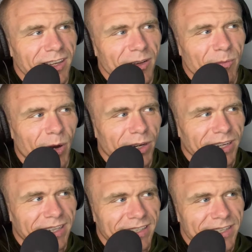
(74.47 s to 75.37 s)

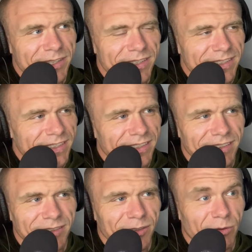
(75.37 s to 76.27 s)
market conditions.
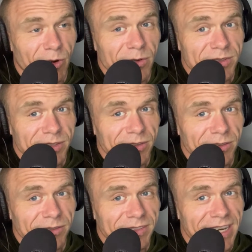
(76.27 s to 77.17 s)
And
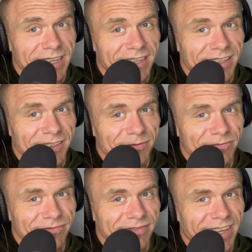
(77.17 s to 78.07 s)

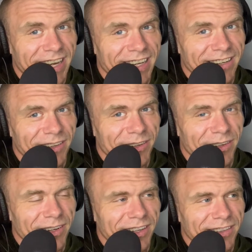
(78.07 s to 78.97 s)
CroSkull.com and
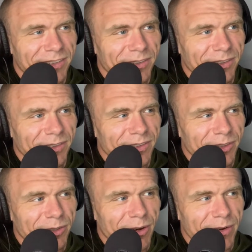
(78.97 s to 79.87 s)
their little
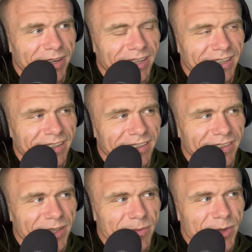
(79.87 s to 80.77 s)
growing
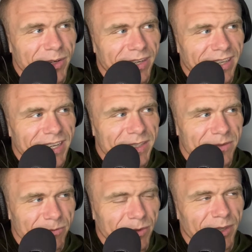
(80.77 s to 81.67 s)
community
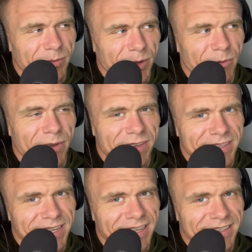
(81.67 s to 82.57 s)
has really been one that
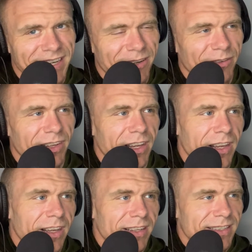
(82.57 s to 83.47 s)
stands out.
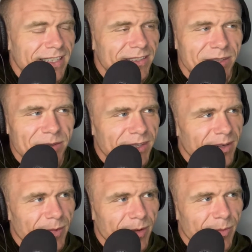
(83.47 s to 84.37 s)
Season 2 is going
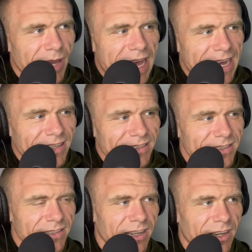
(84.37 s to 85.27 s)
to be a
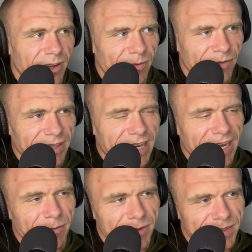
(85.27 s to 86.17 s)
blast. The
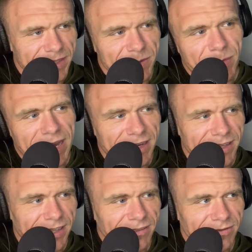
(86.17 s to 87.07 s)
game is
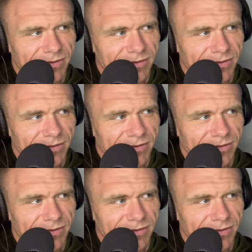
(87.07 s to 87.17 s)
expanding.